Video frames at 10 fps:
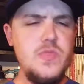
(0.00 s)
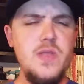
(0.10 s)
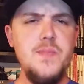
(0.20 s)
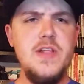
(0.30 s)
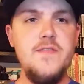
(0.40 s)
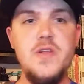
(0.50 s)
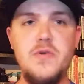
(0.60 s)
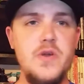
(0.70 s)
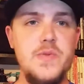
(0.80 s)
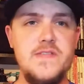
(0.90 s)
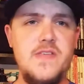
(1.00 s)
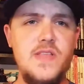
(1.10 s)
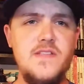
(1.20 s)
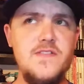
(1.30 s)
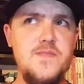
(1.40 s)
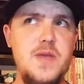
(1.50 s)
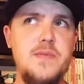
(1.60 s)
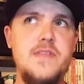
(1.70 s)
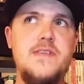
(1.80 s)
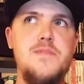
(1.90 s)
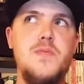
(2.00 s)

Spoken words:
But if you don't know this, I think this is made by the same